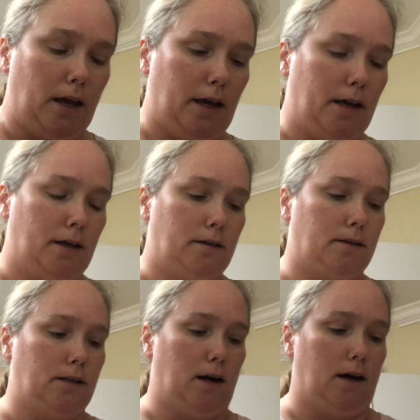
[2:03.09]

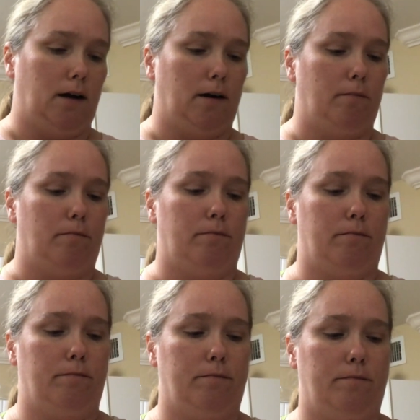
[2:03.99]
is I'm
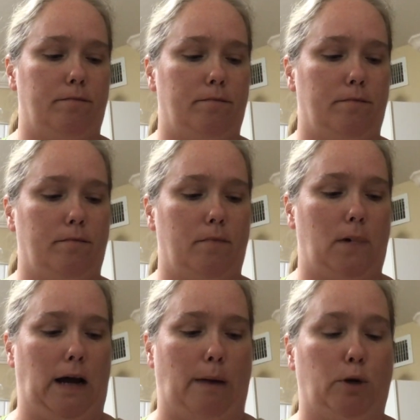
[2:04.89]

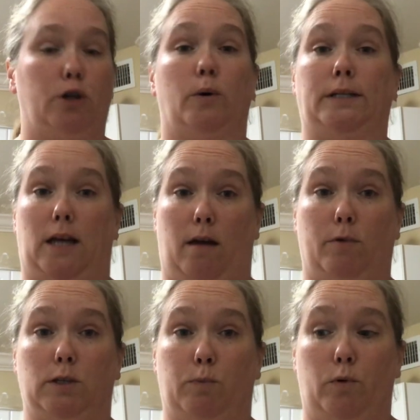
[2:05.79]
going to do a
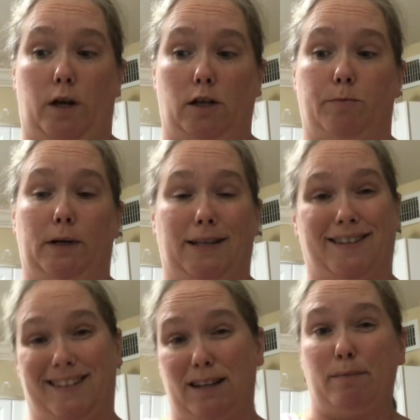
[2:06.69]
tablespoon each, because I
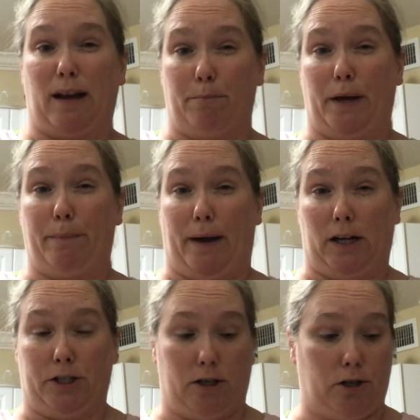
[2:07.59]
did make a big
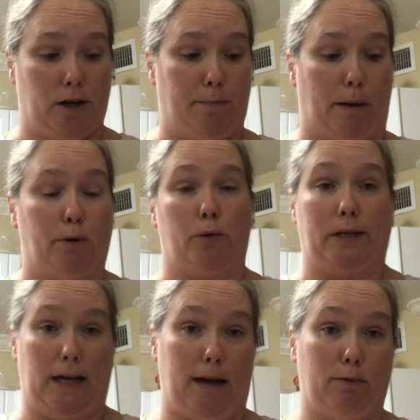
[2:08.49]
batch yesterday, but I'm going to do a
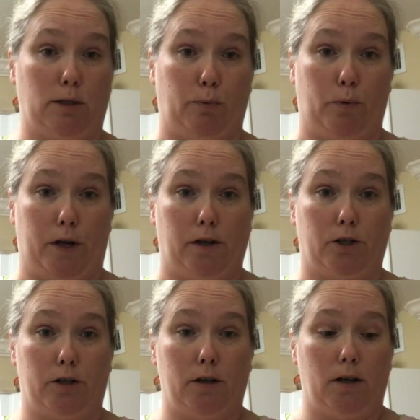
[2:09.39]
tablespoon
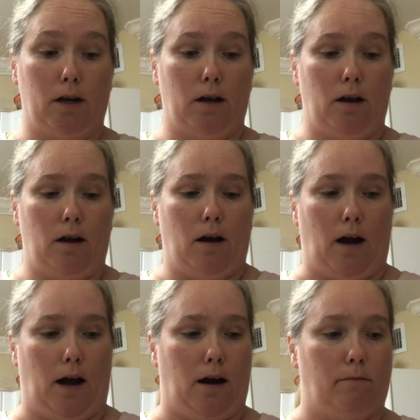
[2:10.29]
each
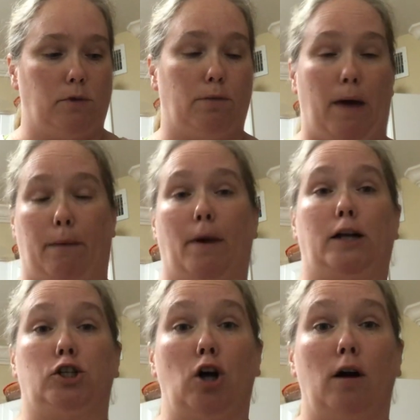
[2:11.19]
to make my
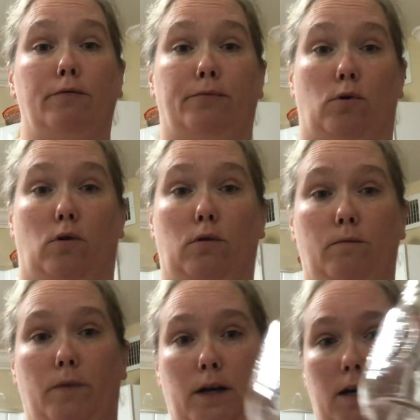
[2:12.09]
jar full
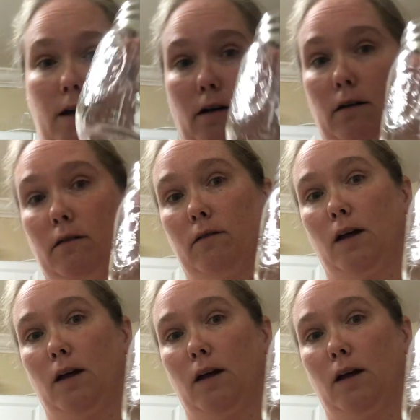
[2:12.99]
here,